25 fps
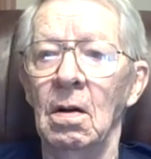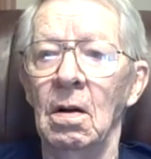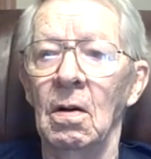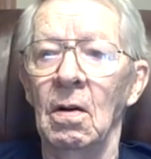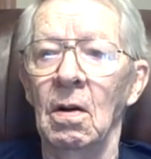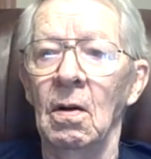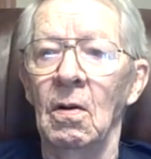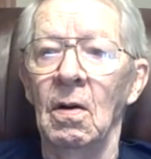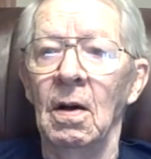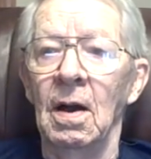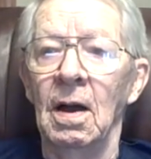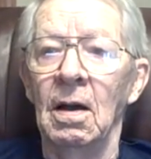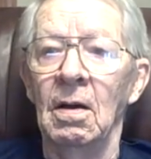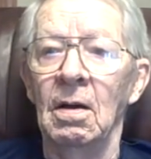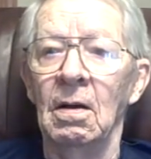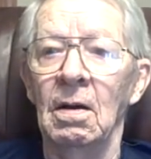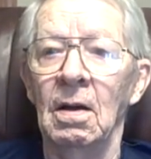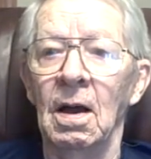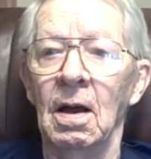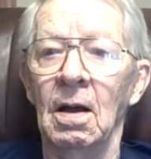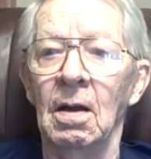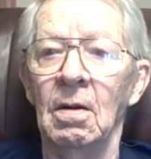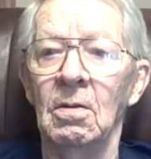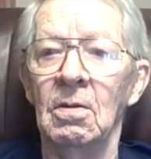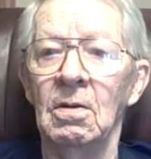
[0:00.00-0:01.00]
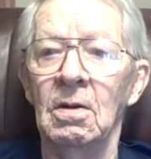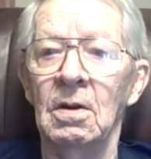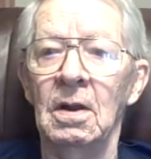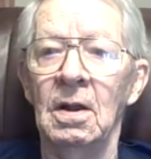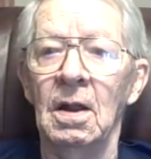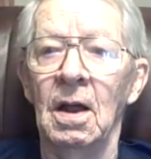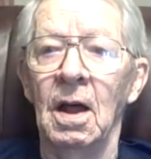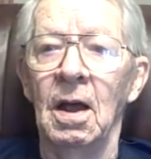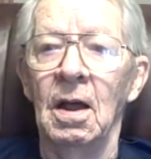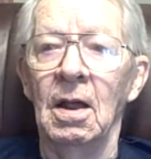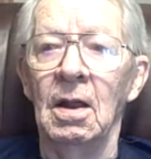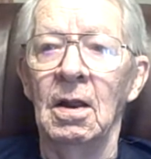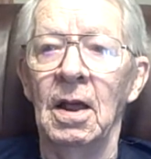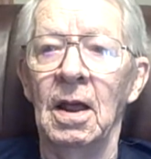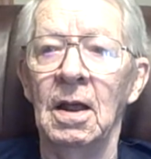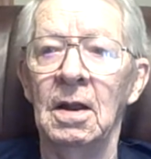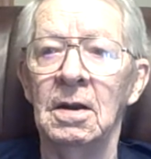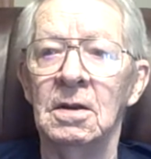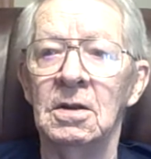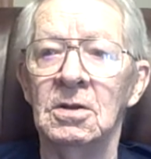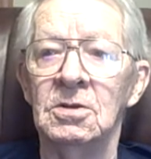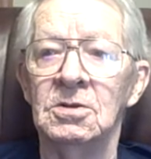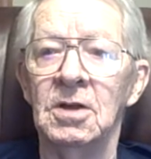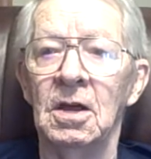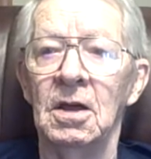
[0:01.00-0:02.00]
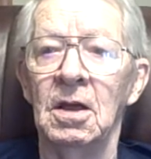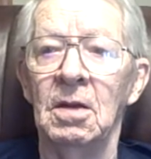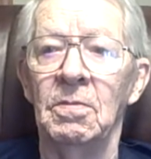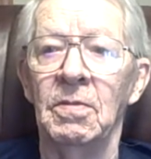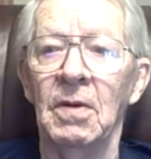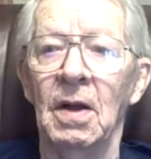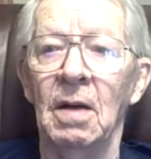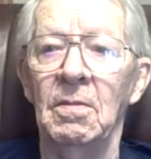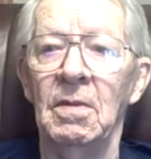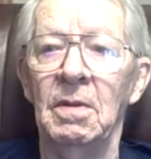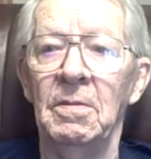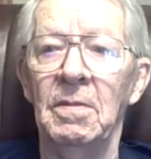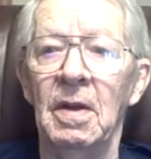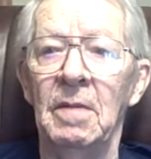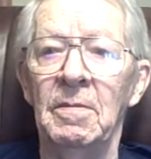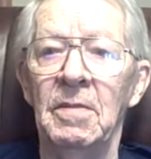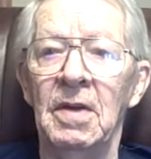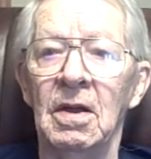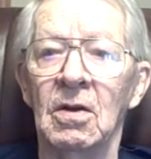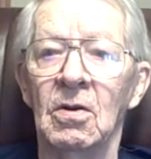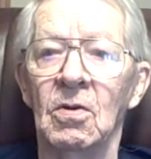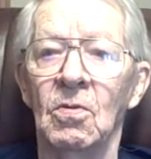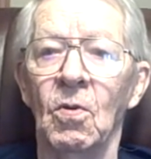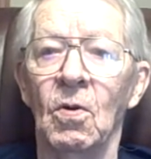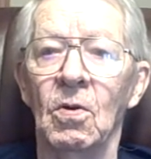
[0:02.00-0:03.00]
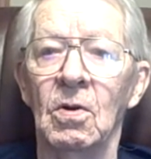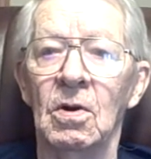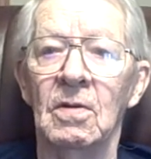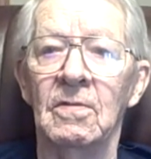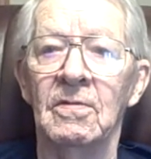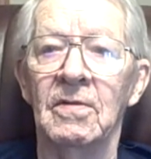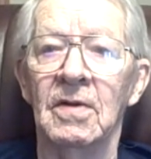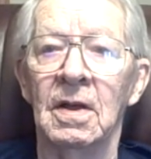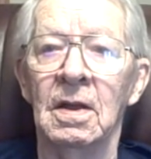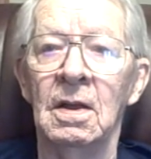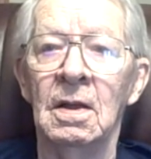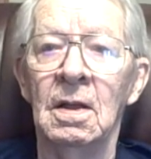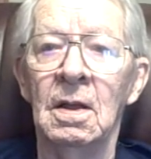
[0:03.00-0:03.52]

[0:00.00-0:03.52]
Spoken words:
I hate to say it, probably maybe a quarter of